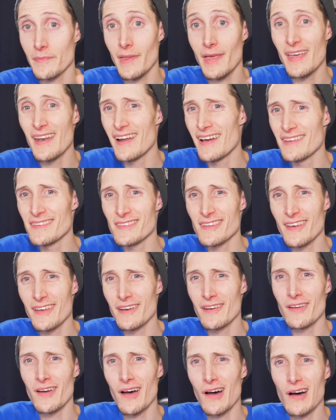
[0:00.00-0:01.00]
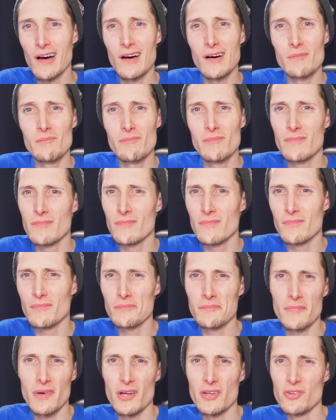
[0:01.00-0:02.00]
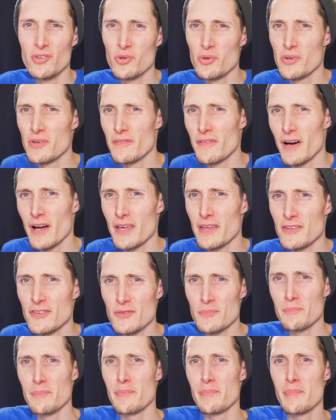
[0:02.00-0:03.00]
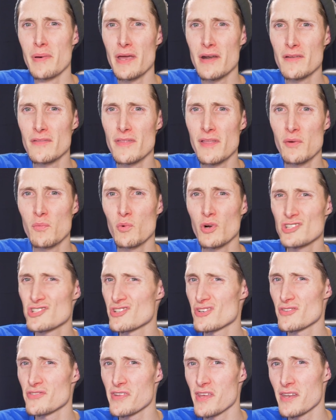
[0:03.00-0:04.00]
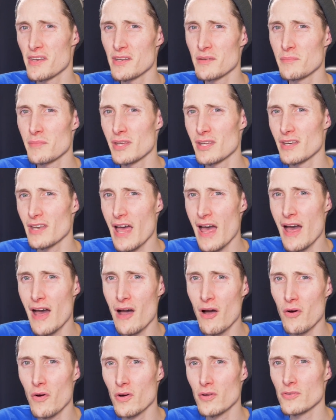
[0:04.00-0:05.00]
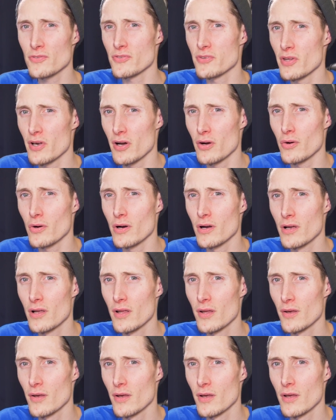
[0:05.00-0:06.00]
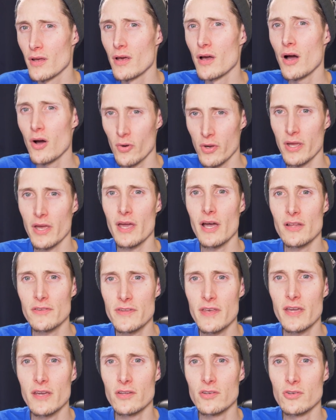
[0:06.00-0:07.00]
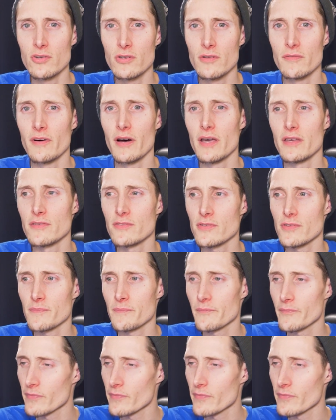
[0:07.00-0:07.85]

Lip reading: And I said, a new device, better than what you're sending me now, so, okay, I'll take a new device.